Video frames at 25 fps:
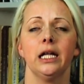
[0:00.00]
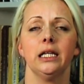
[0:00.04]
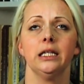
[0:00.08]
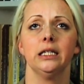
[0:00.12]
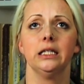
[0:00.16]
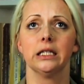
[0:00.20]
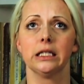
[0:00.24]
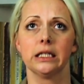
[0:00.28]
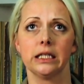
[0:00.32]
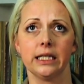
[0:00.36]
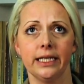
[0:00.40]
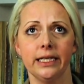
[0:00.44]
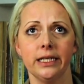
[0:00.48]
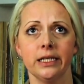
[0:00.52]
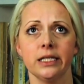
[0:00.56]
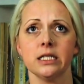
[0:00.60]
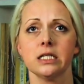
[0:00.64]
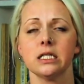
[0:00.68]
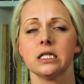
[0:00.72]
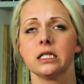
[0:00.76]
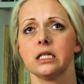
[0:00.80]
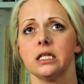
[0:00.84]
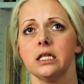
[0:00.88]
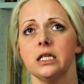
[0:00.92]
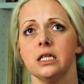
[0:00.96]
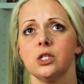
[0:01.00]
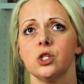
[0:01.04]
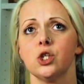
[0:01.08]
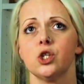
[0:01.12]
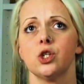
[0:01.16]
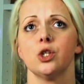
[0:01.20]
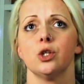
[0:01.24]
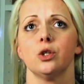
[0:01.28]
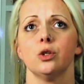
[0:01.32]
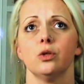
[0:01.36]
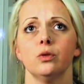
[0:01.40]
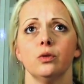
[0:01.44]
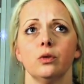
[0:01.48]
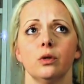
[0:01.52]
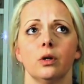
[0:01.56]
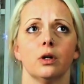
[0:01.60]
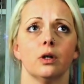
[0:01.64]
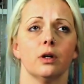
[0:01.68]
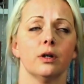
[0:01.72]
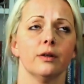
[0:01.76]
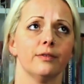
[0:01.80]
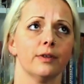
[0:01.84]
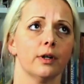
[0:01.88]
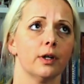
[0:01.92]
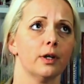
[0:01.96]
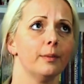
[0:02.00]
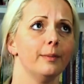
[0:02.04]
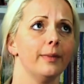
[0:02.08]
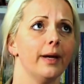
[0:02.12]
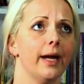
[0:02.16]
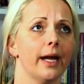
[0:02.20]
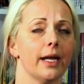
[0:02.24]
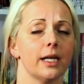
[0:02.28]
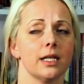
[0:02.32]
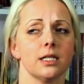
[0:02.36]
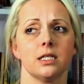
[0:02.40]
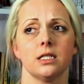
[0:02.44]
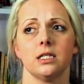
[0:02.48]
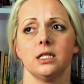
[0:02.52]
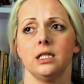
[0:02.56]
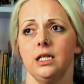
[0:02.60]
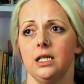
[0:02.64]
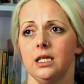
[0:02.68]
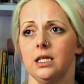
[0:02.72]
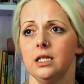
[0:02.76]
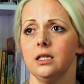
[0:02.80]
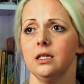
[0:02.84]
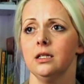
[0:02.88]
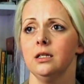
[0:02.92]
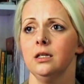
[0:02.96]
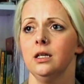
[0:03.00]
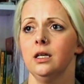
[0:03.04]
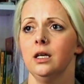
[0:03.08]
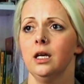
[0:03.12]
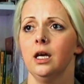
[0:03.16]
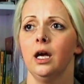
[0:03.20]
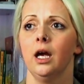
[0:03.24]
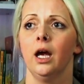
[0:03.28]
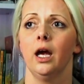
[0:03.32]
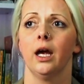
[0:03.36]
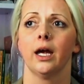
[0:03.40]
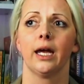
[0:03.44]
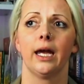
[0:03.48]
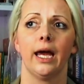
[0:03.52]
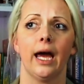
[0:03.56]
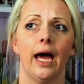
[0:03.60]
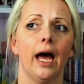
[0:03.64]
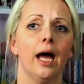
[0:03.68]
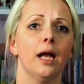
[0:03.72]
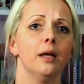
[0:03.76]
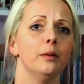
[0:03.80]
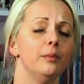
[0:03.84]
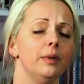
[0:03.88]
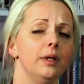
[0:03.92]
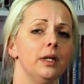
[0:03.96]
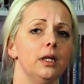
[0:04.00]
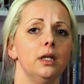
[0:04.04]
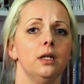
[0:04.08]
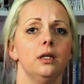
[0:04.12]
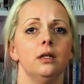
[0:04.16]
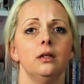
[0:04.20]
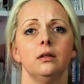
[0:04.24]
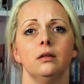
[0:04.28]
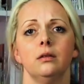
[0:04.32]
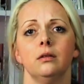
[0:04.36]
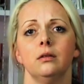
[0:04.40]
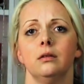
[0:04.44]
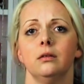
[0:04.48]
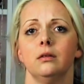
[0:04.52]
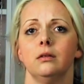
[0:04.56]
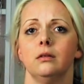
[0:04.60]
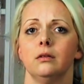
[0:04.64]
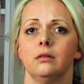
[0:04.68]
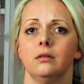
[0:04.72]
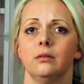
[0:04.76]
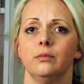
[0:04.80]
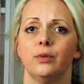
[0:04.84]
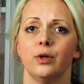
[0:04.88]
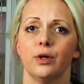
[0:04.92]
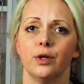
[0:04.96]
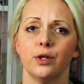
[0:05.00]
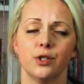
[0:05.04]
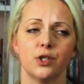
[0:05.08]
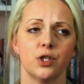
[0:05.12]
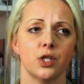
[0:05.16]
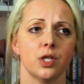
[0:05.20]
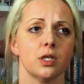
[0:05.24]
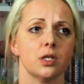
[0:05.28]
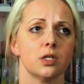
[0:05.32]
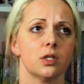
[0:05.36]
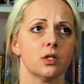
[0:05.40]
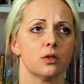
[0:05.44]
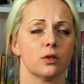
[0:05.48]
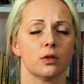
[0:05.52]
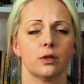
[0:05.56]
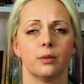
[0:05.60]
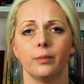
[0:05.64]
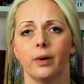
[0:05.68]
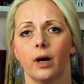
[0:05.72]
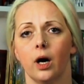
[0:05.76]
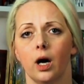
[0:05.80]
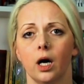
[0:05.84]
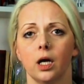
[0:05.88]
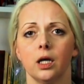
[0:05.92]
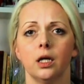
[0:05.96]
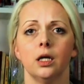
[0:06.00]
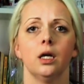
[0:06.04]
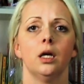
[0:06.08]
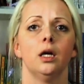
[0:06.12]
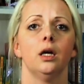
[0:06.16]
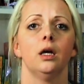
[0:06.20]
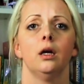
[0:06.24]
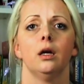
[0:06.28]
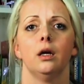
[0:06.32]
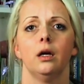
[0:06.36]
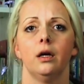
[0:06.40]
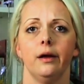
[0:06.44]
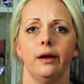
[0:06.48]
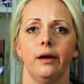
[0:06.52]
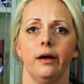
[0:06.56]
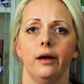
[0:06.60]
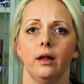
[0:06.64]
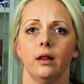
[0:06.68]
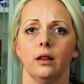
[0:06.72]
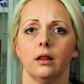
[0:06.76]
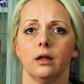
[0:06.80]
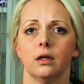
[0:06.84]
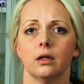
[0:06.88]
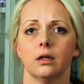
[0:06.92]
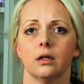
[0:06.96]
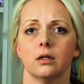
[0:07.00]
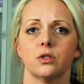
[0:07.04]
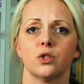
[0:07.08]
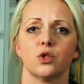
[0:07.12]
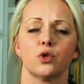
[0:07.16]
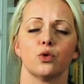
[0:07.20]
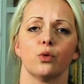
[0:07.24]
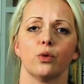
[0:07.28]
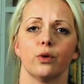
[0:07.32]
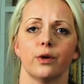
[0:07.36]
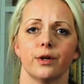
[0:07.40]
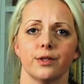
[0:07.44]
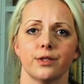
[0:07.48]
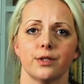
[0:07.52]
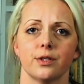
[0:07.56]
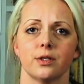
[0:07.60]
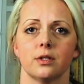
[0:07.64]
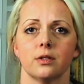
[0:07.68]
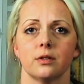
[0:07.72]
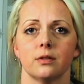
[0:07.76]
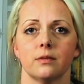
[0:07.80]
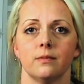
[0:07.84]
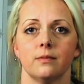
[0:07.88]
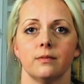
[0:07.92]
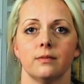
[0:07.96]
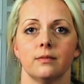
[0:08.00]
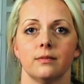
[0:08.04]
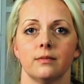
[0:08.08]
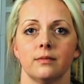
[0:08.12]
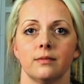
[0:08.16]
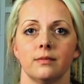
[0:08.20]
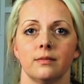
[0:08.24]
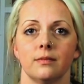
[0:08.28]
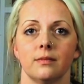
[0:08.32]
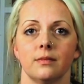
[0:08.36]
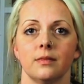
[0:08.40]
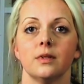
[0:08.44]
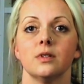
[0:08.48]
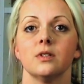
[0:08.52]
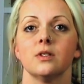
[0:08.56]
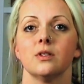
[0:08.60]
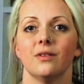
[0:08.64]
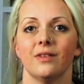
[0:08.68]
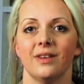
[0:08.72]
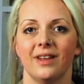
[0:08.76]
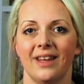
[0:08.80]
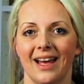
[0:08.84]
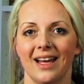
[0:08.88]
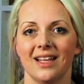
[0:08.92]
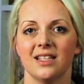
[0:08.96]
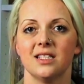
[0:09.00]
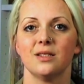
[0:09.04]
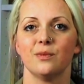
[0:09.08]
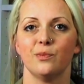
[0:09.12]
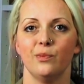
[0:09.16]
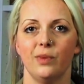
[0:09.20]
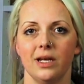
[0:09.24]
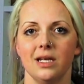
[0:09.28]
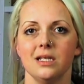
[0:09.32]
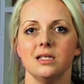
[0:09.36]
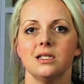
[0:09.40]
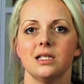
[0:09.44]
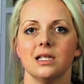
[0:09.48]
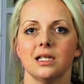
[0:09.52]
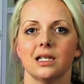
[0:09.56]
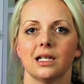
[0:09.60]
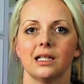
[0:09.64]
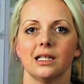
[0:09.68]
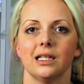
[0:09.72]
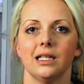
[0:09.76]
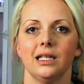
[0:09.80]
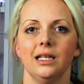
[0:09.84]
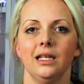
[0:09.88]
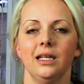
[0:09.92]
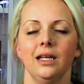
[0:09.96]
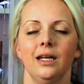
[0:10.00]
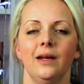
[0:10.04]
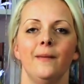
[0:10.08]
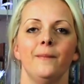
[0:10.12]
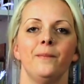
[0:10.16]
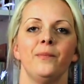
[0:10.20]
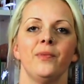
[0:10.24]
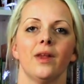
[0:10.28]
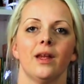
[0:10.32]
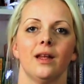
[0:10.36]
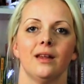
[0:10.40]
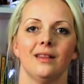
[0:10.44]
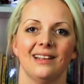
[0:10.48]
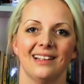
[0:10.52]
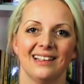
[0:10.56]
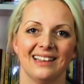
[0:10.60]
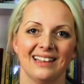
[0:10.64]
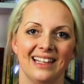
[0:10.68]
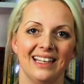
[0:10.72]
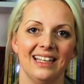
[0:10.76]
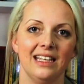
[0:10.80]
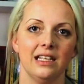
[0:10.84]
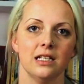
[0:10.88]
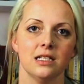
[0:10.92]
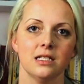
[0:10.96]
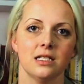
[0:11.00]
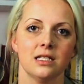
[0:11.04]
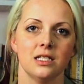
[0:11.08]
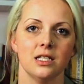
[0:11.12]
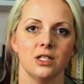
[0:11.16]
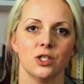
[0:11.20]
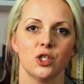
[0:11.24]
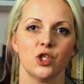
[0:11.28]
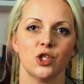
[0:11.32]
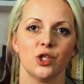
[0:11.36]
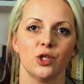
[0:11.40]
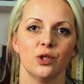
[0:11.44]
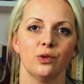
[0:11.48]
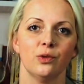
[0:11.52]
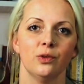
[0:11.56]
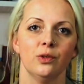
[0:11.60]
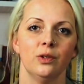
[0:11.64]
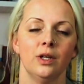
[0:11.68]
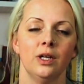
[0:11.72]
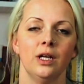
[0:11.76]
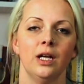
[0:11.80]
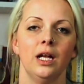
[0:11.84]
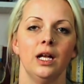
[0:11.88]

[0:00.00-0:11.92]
the latest issue of our magazine can be purchased or bought in the stores? That's basically the latest issue